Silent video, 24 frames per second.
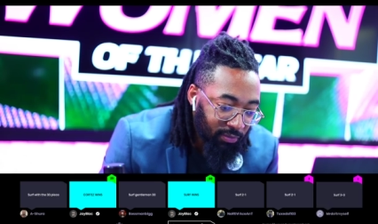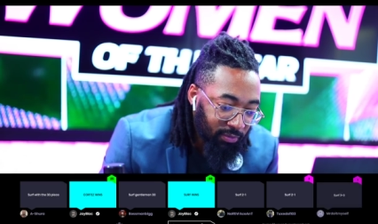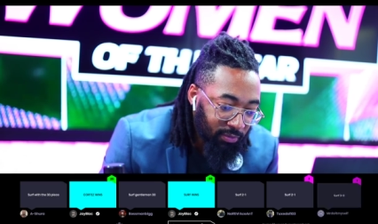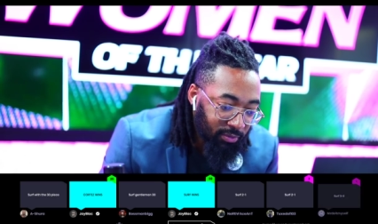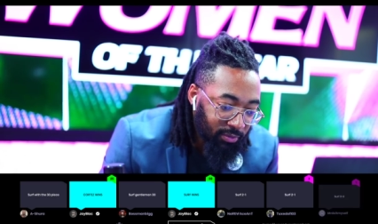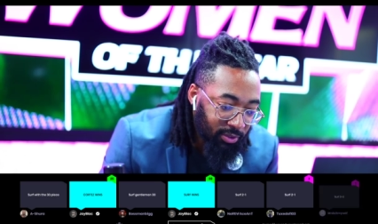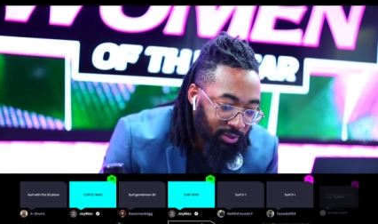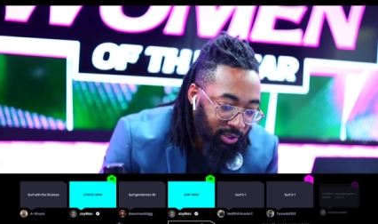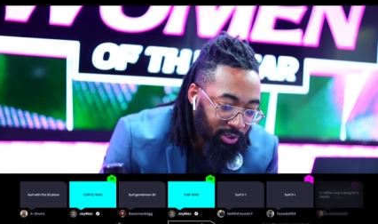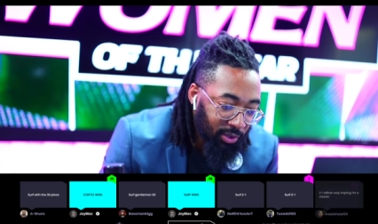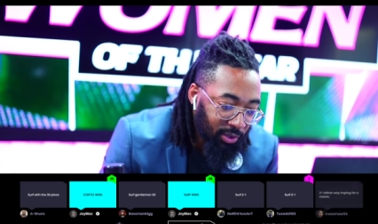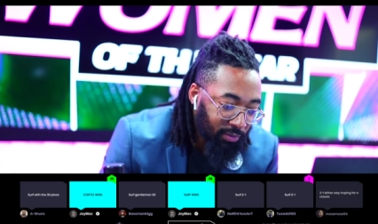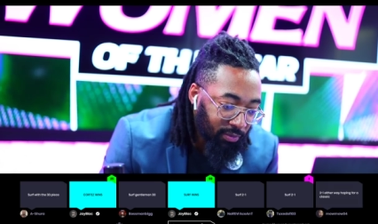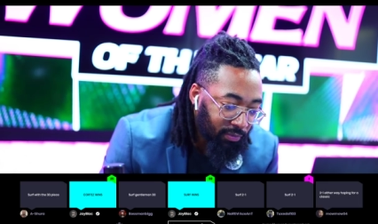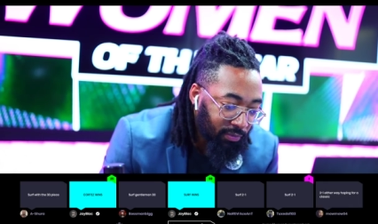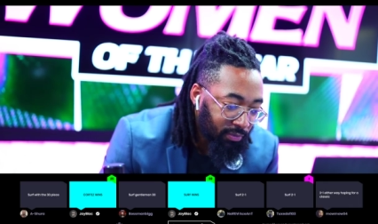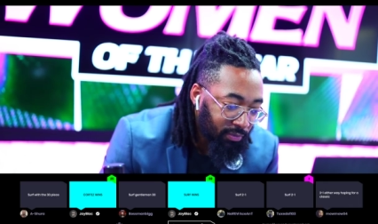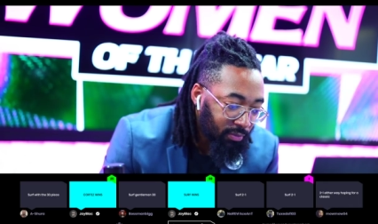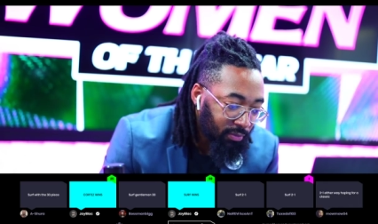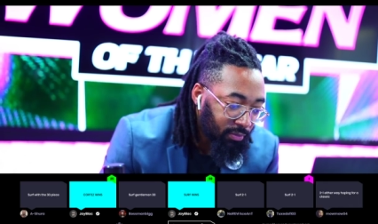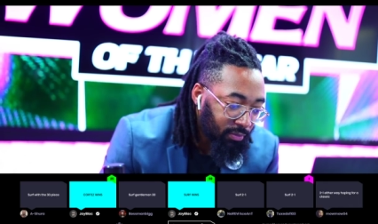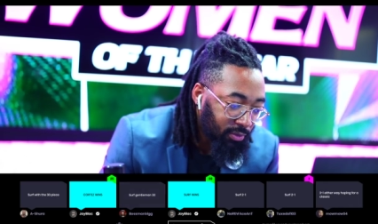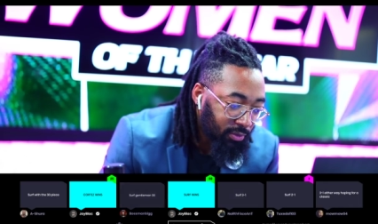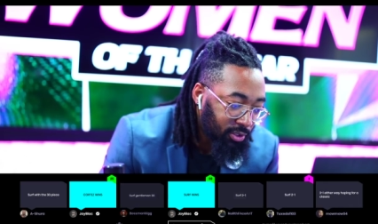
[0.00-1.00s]
Surf.
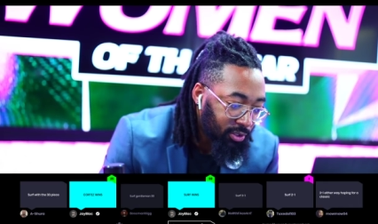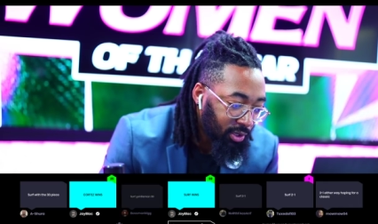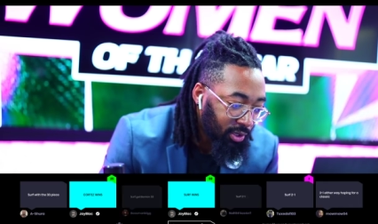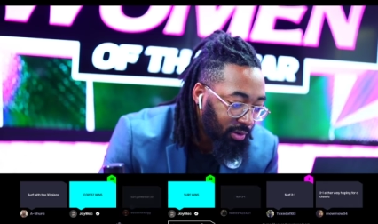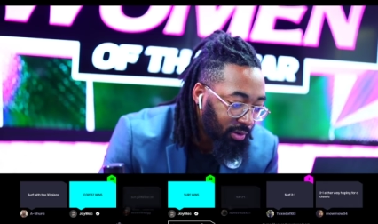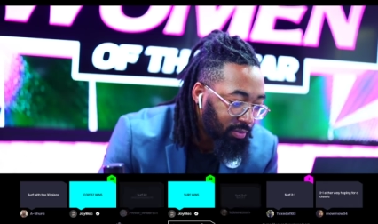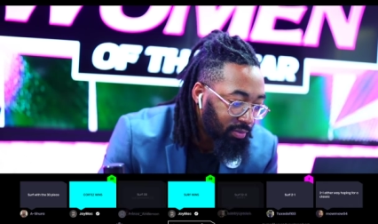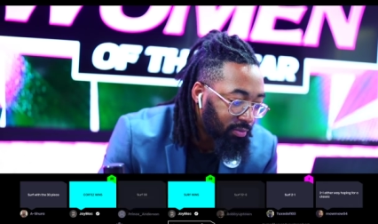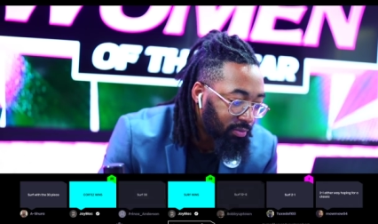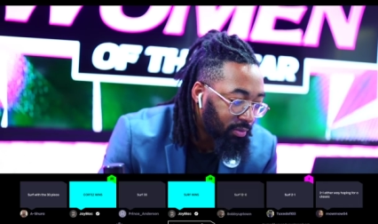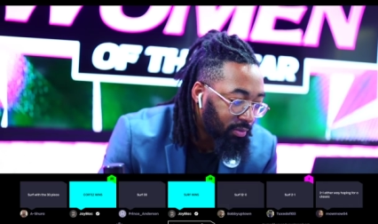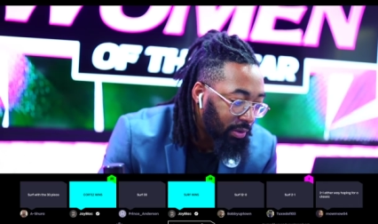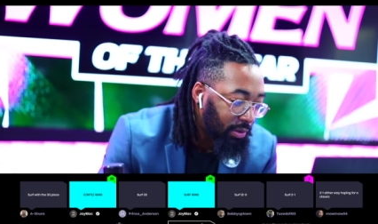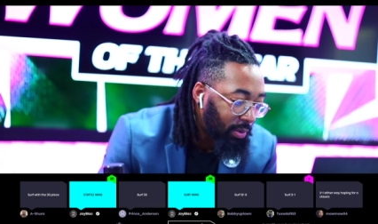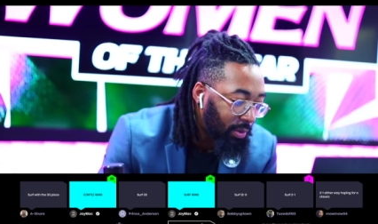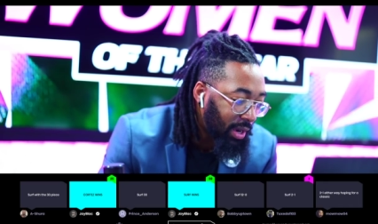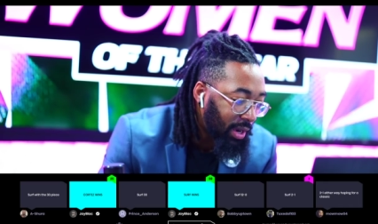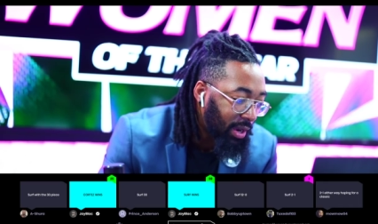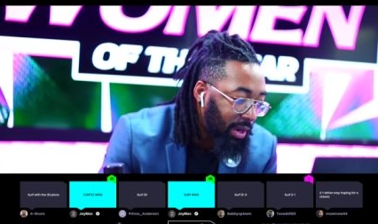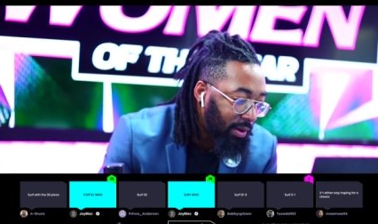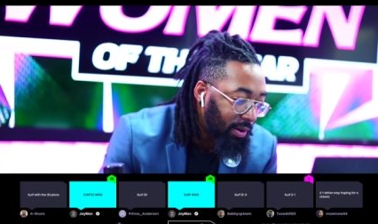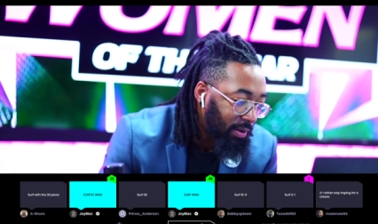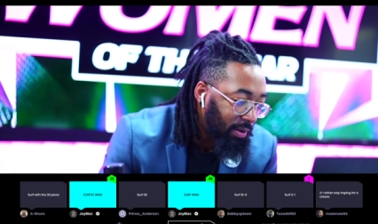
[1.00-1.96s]
Surf. Oh, wow.